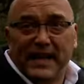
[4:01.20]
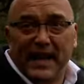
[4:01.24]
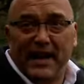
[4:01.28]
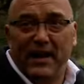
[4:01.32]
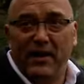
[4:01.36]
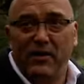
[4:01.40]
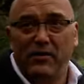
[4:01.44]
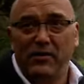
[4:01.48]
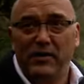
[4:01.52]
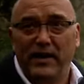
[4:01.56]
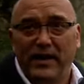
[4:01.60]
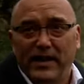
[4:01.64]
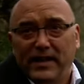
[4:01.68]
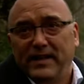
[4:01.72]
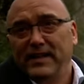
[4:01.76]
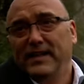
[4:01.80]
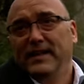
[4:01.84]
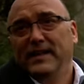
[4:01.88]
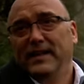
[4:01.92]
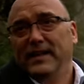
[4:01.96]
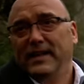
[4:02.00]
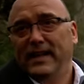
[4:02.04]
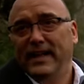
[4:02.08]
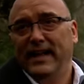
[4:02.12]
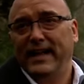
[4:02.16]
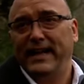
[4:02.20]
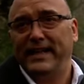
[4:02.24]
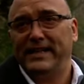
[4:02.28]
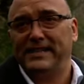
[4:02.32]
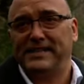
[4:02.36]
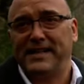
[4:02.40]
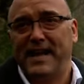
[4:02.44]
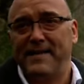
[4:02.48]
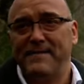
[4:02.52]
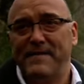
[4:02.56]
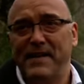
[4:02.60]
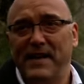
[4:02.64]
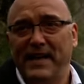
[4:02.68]
the girl,
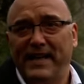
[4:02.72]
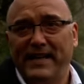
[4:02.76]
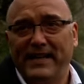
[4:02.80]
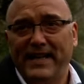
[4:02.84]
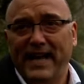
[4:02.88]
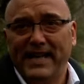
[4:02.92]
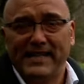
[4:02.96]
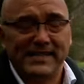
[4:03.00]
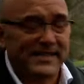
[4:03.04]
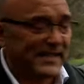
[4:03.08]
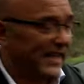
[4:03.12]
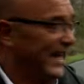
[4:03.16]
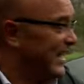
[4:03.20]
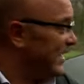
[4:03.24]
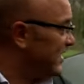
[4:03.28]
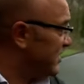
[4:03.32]
hits Emily. That's